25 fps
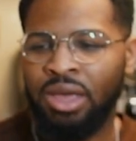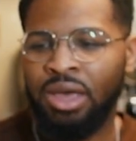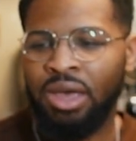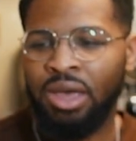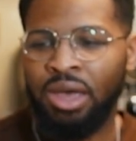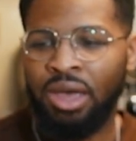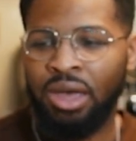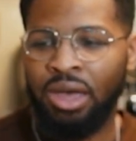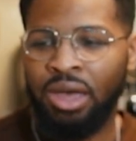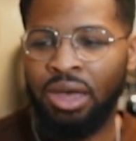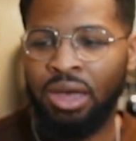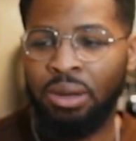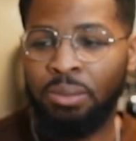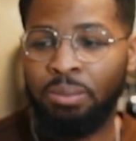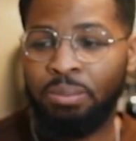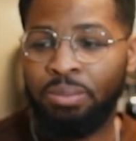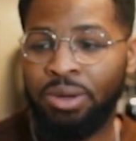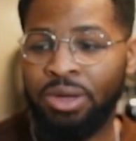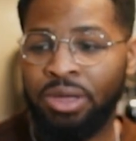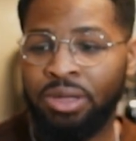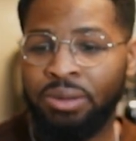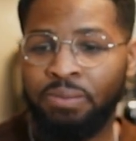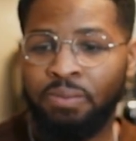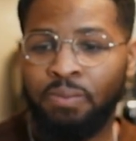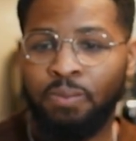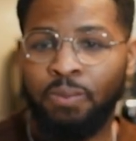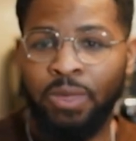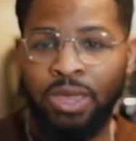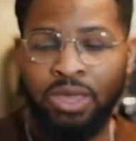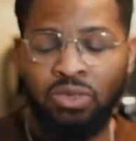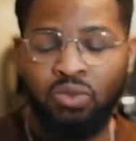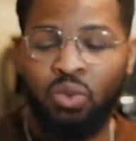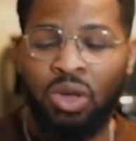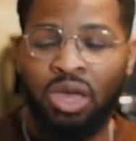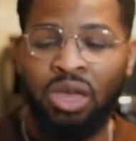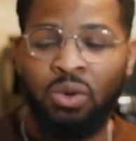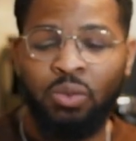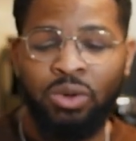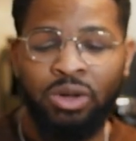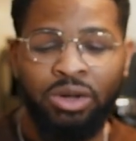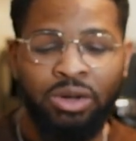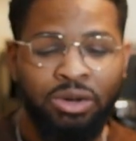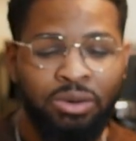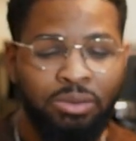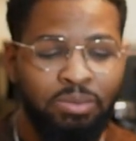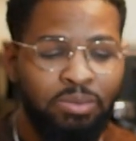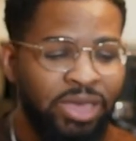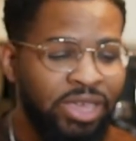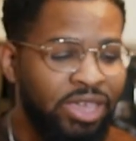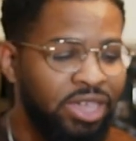But that's why we're
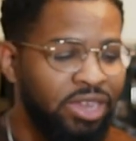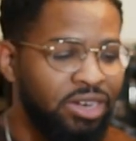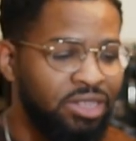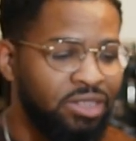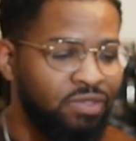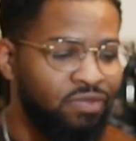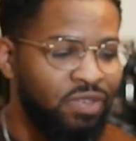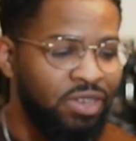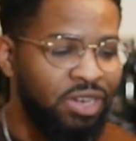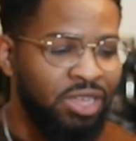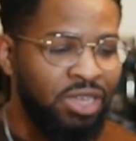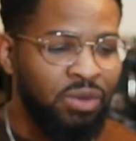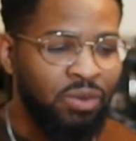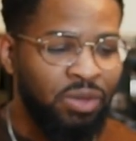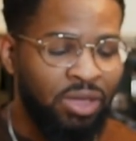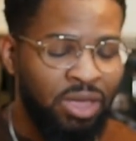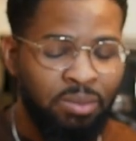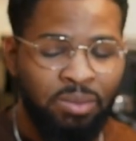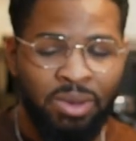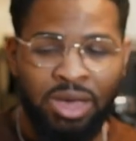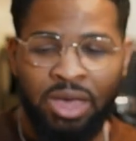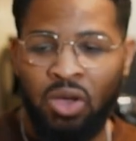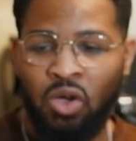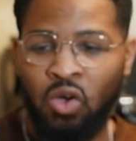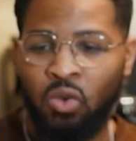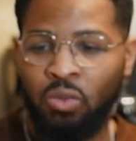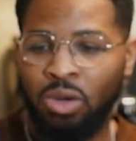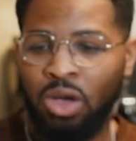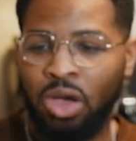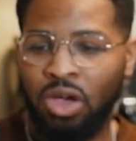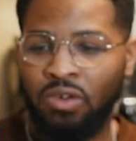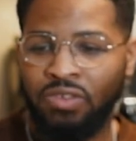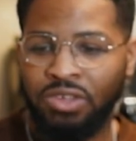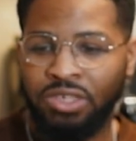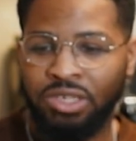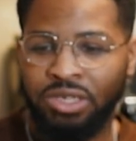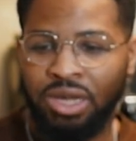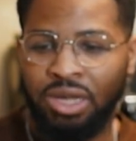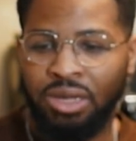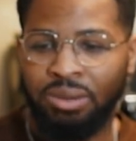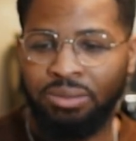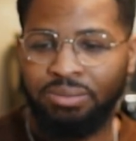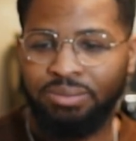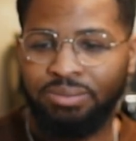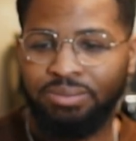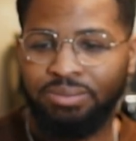making this video in my home coffee shop,